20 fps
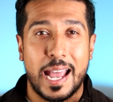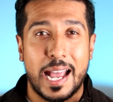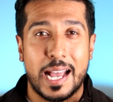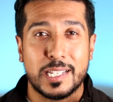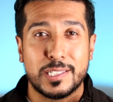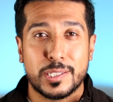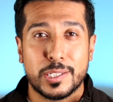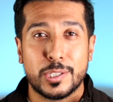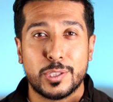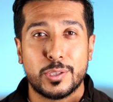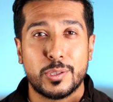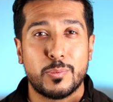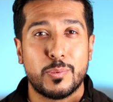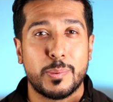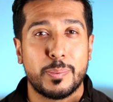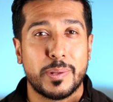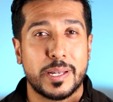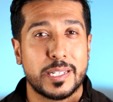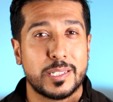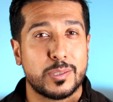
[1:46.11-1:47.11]
as these should
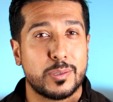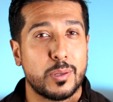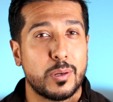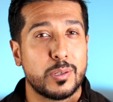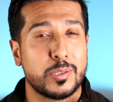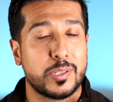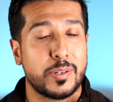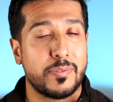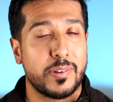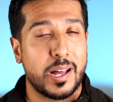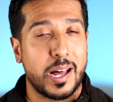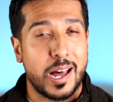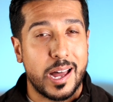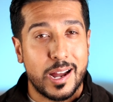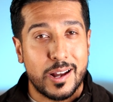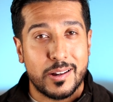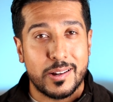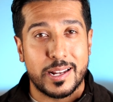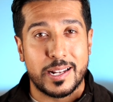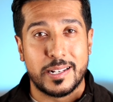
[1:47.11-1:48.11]
replace those of a
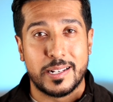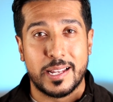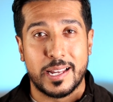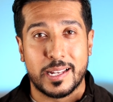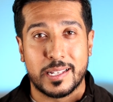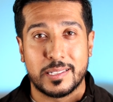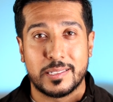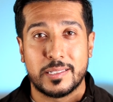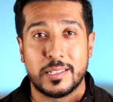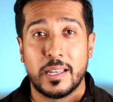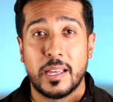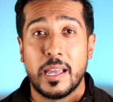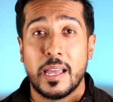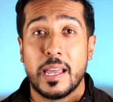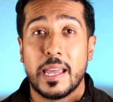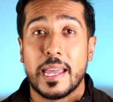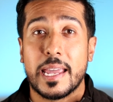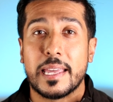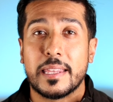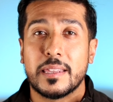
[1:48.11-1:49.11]
higher index.
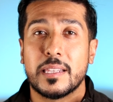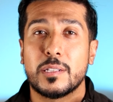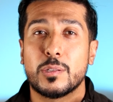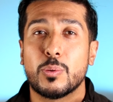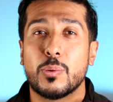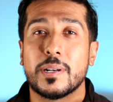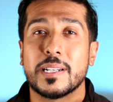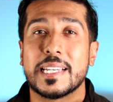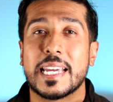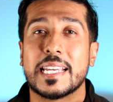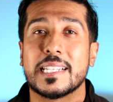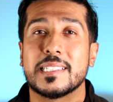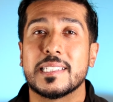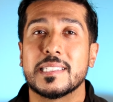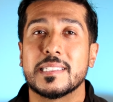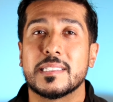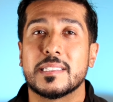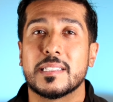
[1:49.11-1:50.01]
In the 2018